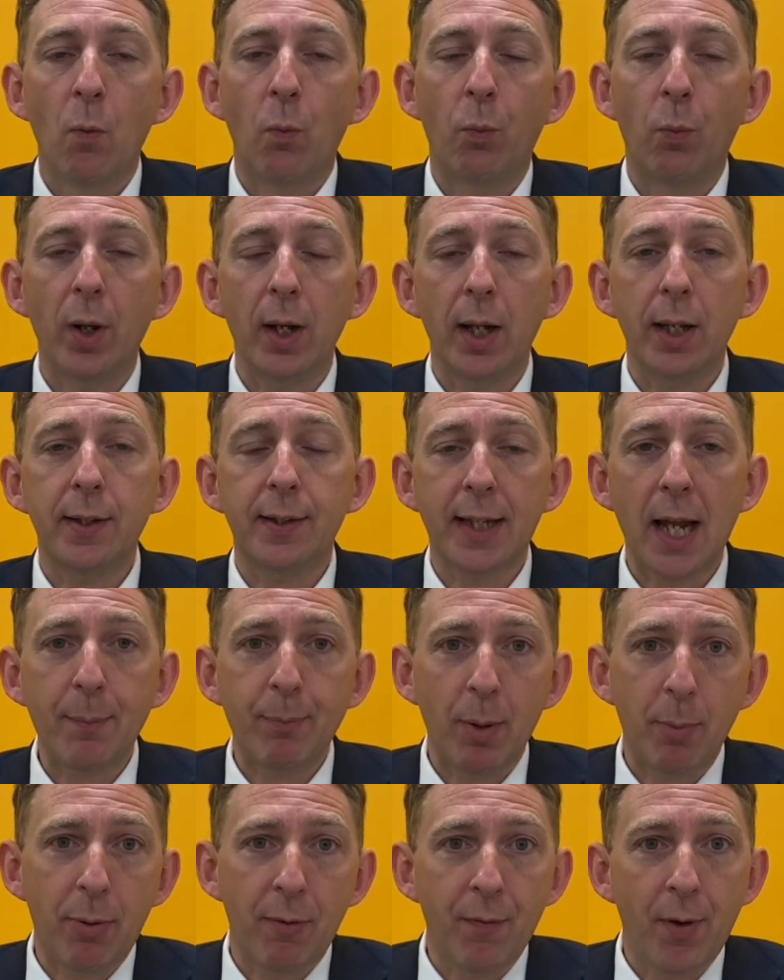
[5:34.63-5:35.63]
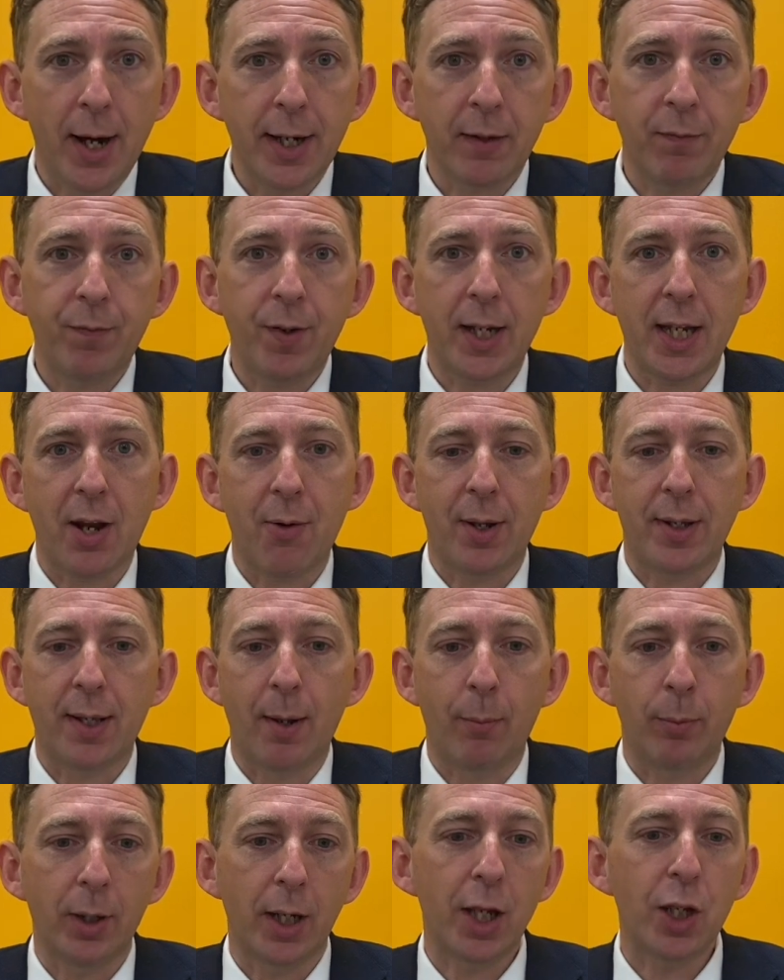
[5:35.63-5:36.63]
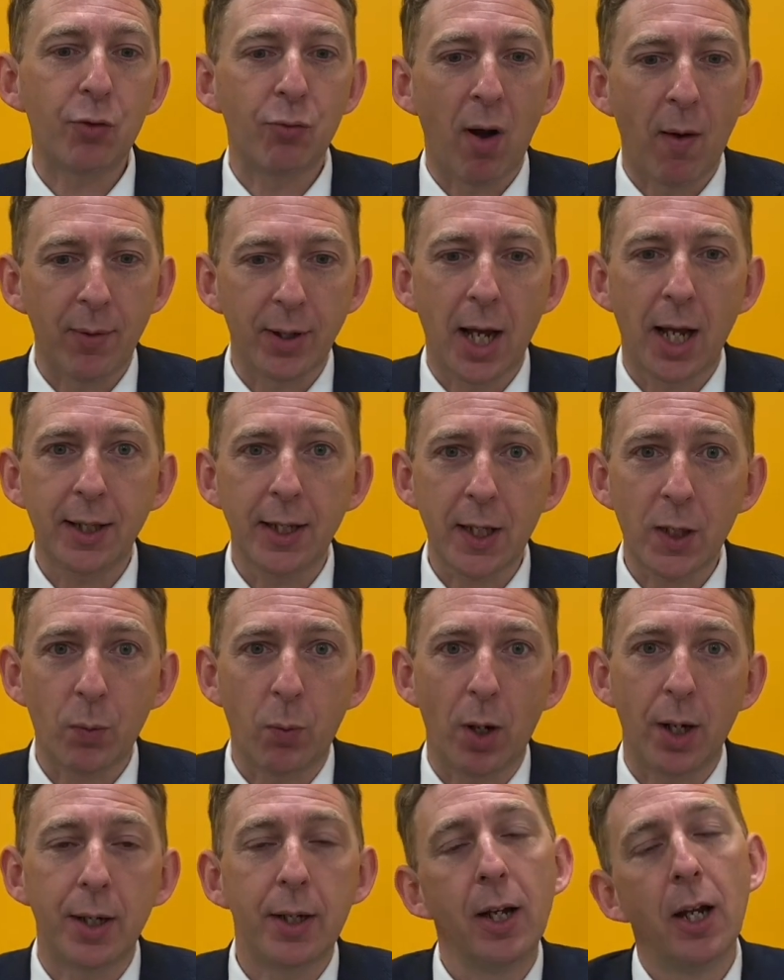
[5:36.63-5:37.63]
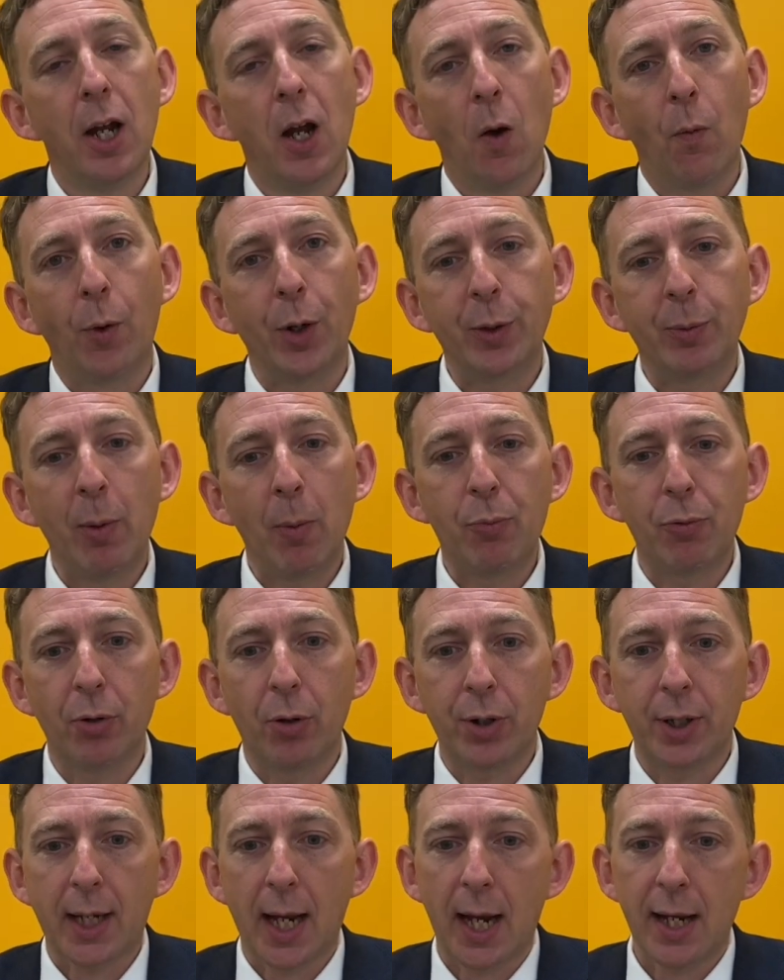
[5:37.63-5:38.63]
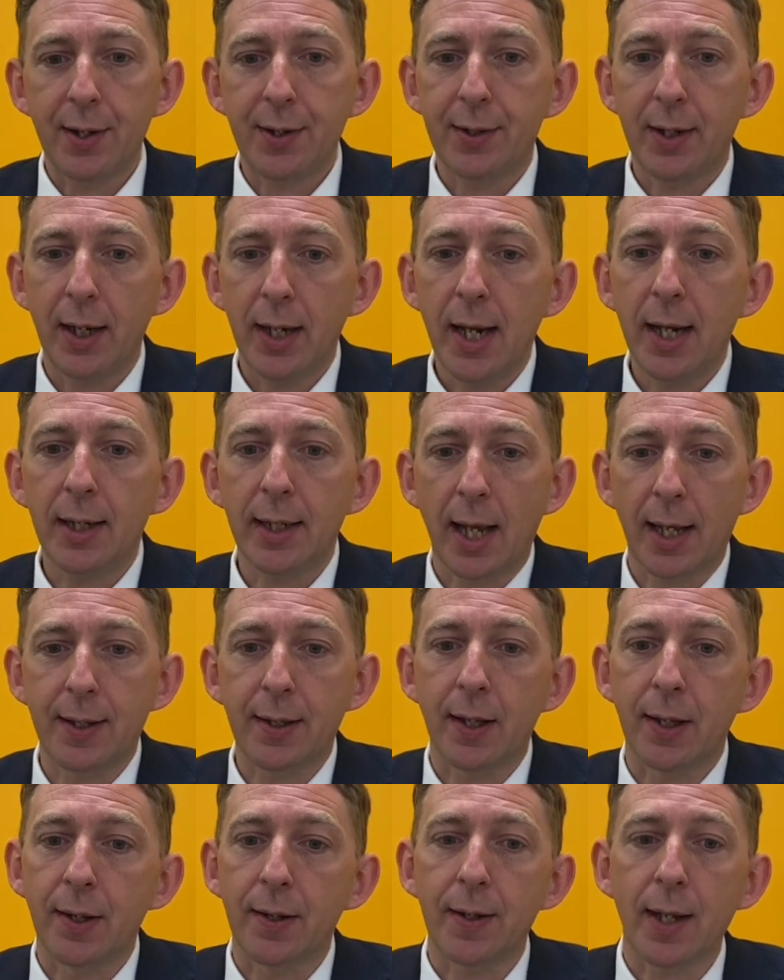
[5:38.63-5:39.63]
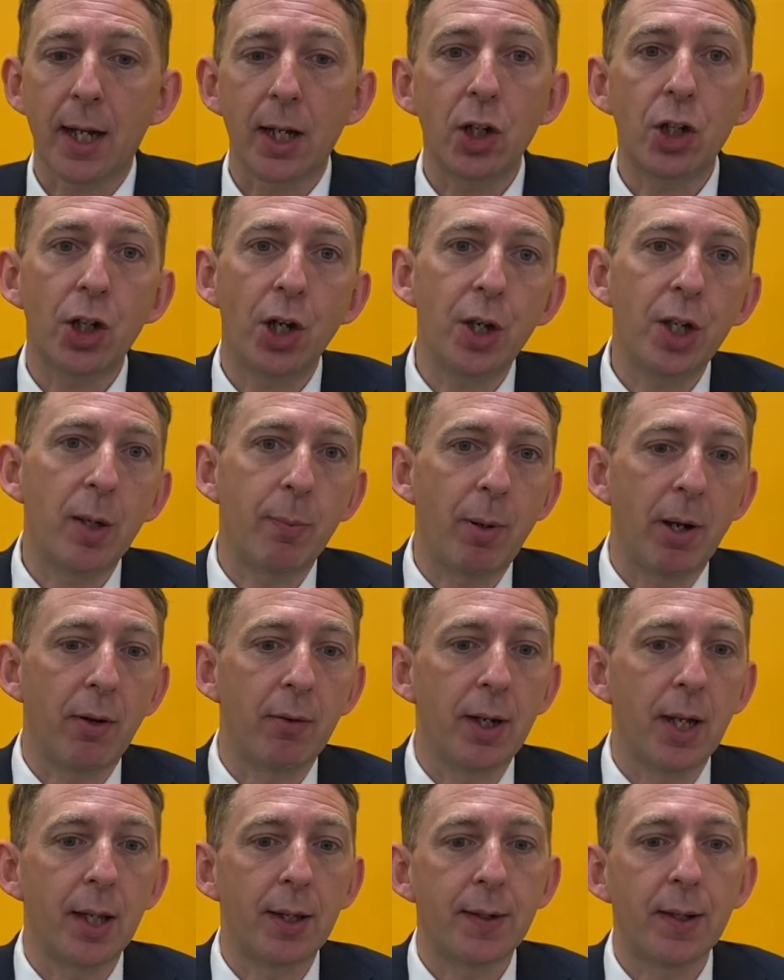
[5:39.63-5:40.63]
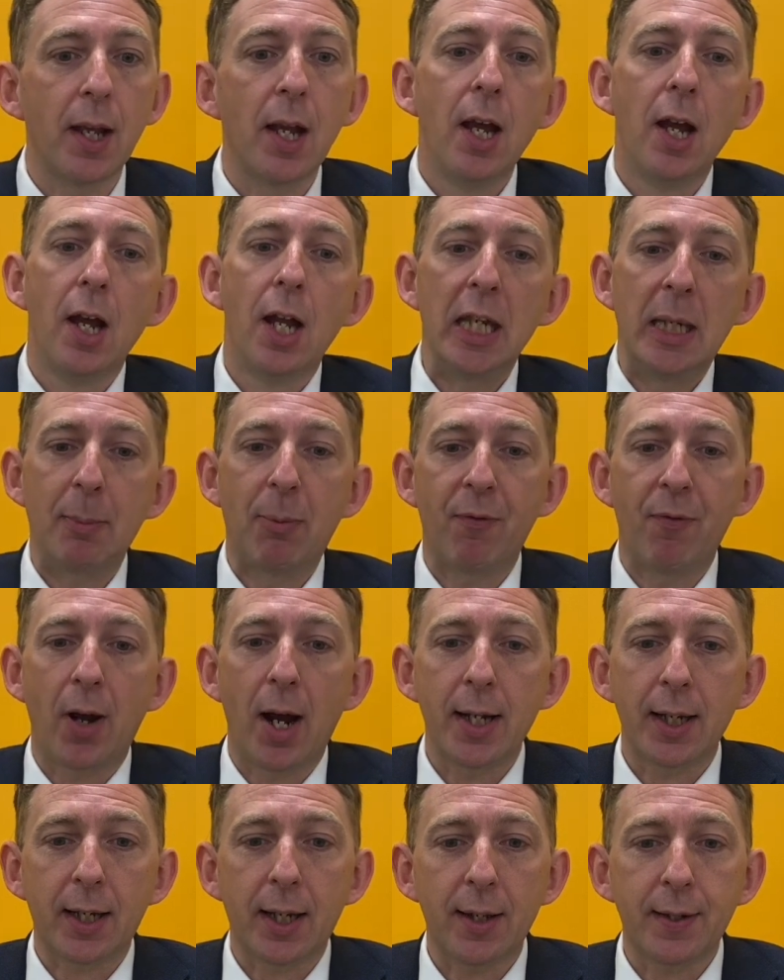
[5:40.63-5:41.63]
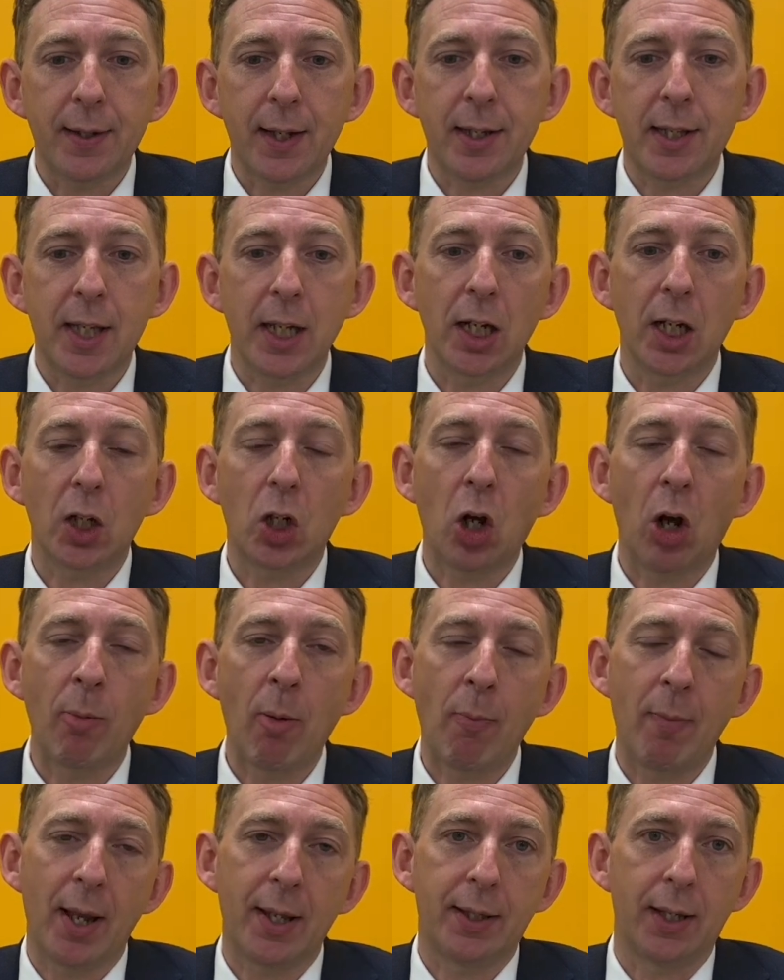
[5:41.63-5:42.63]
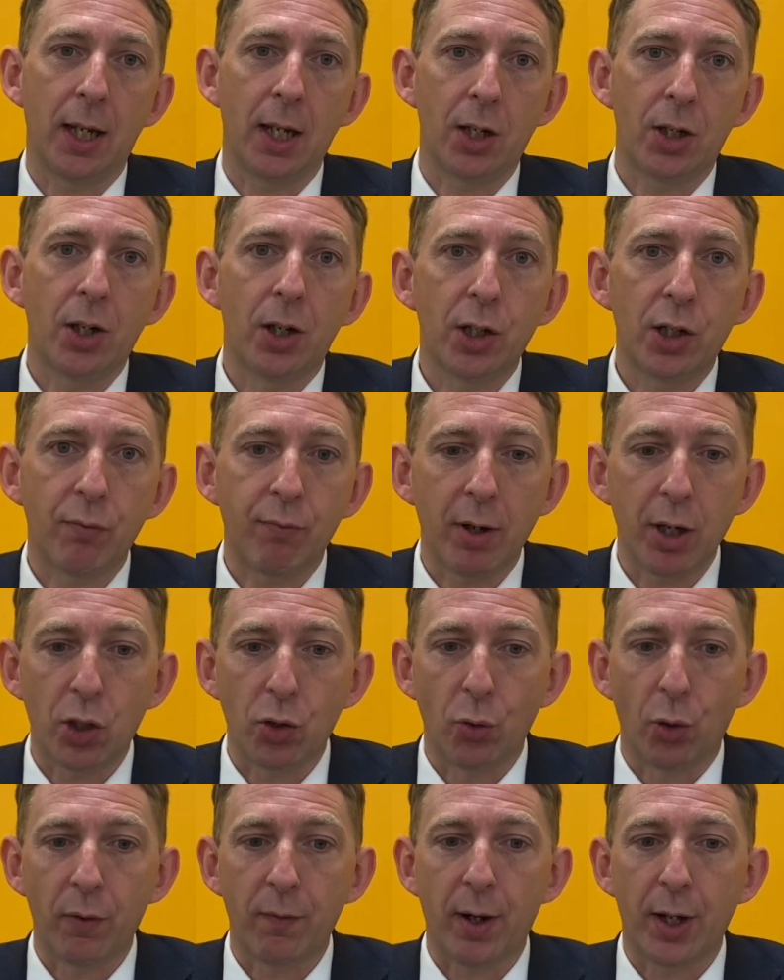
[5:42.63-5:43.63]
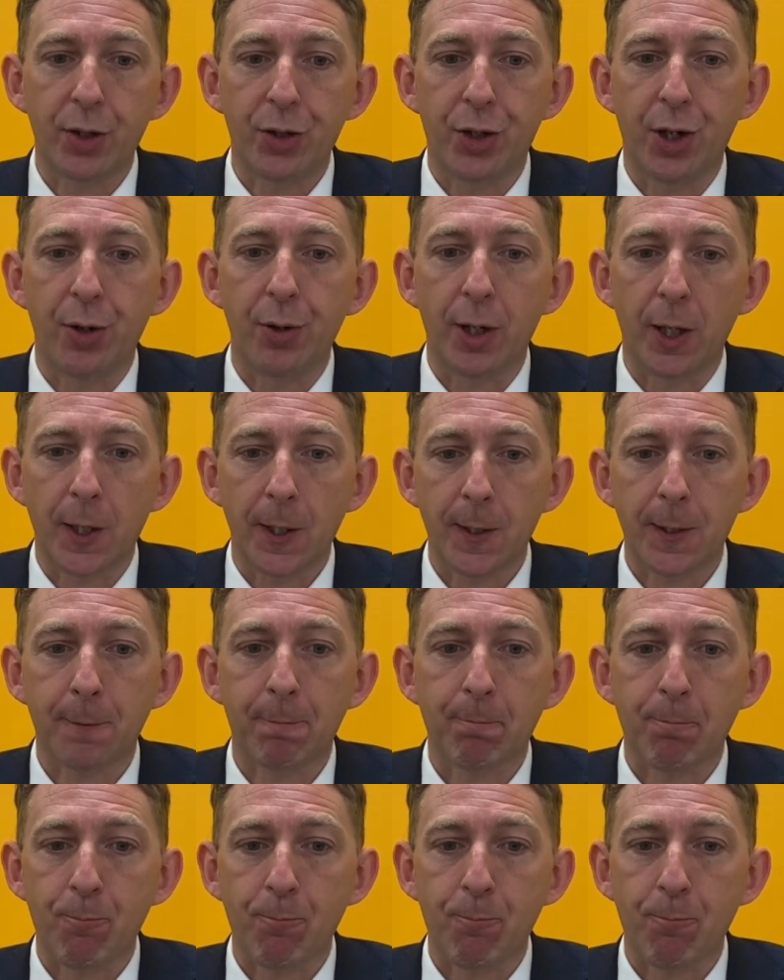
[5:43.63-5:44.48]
We'll instead be providing video assemblies, rather like this one, which we broadcast in lessons and tutor periods to provide a consistent and common message to reach all of our students.